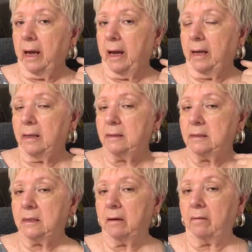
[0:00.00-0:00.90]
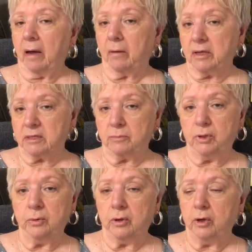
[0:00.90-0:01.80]
And I got some
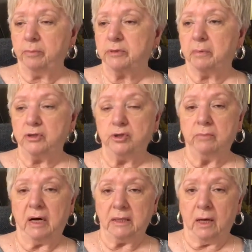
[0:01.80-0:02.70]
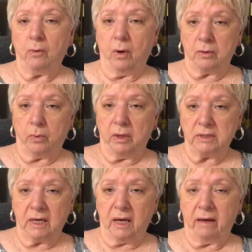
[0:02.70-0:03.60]
new hoops, but you might know what ones
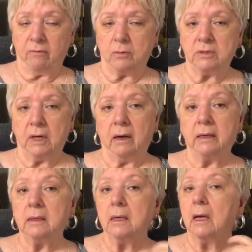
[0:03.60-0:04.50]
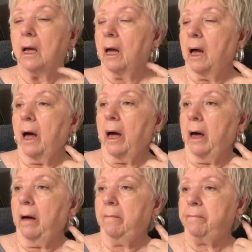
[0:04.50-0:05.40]
I'd have on tonight.
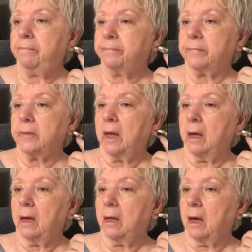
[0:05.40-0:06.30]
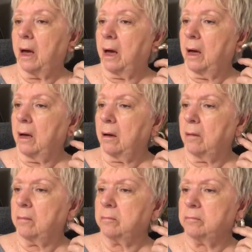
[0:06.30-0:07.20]
Uh,
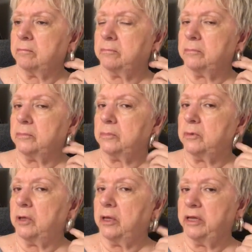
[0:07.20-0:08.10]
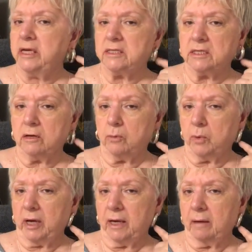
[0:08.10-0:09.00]
uh, this
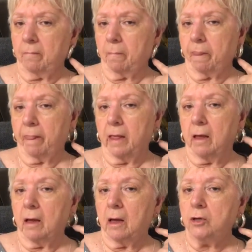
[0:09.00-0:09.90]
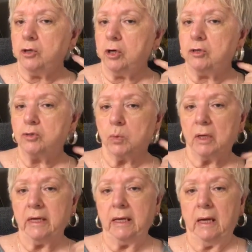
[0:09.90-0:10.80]
earring,
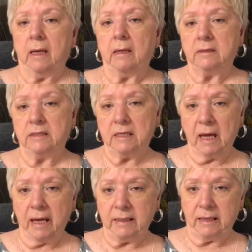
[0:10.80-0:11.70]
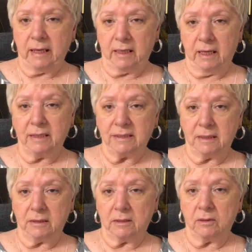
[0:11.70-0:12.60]
usually tonight it
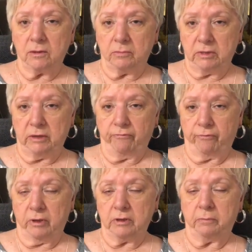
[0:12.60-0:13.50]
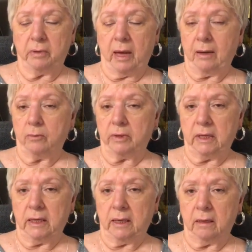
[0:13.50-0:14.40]
isn't different, I don't
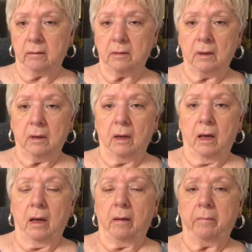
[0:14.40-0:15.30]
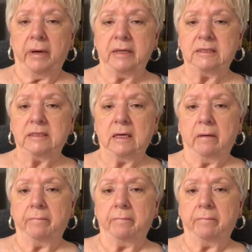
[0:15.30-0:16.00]
think, but